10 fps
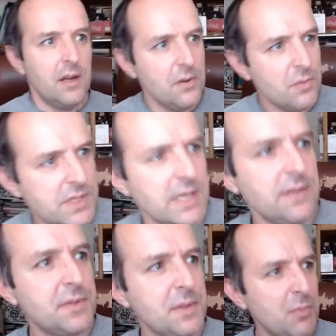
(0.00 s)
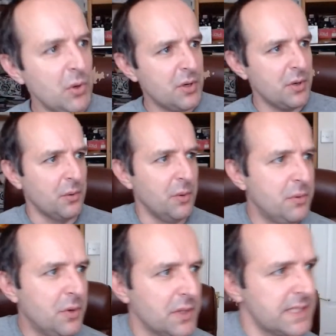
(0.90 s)
Who was it? It was the Monocle.
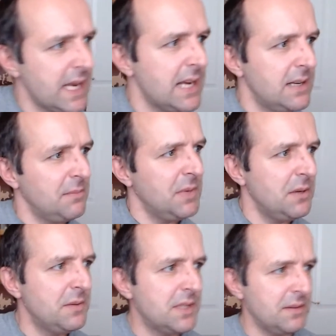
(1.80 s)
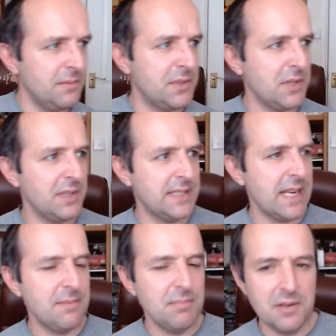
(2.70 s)
We've got 10
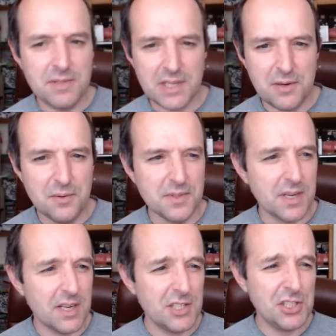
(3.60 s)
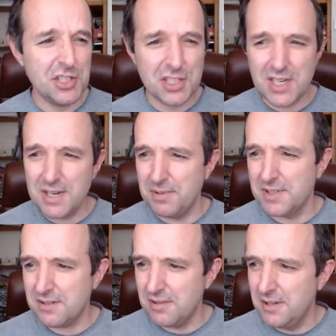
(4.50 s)
Mewtwo's.
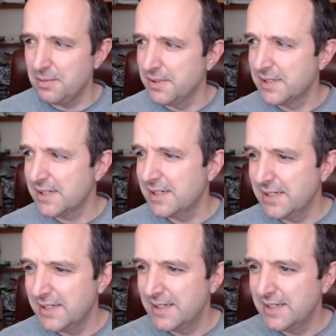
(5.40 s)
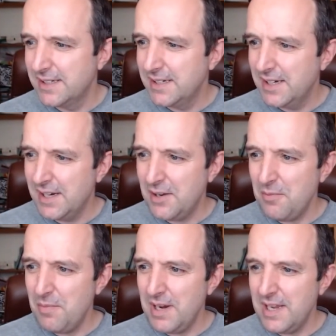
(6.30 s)
Jeepers creepers.
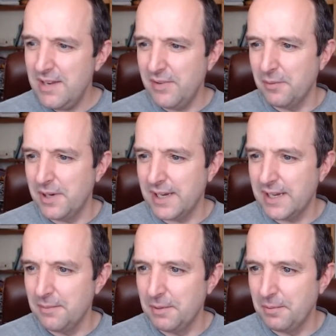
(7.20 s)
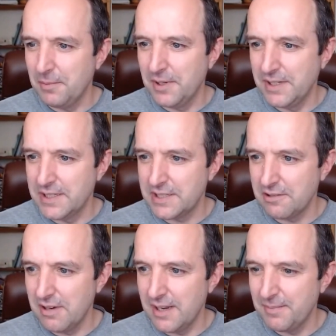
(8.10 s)
Couldn't believe it when that came up on my
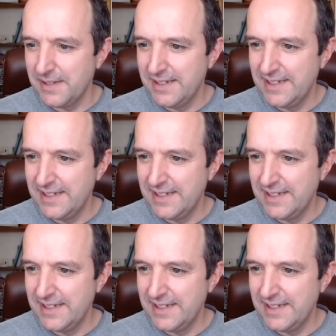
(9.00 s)
Instagram.